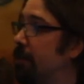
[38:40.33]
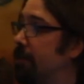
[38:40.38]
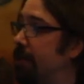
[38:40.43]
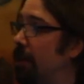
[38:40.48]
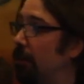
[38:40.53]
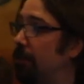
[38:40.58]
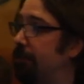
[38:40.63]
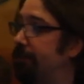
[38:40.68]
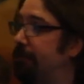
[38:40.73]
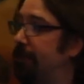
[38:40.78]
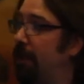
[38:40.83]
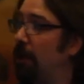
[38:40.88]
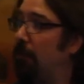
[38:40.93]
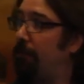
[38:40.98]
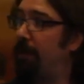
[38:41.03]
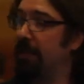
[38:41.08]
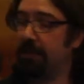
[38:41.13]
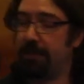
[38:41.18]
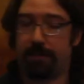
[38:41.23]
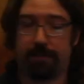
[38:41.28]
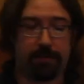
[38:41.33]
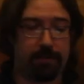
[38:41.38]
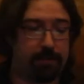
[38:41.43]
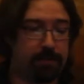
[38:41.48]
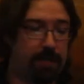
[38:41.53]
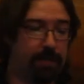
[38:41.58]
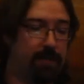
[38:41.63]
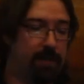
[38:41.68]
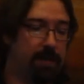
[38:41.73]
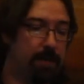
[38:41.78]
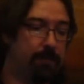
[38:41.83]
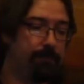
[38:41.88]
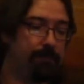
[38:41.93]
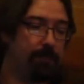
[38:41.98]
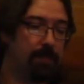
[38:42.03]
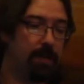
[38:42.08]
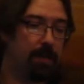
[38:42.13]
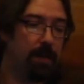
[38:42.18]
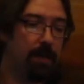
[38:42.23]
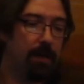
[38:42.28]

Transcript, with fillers: So help us, JVM.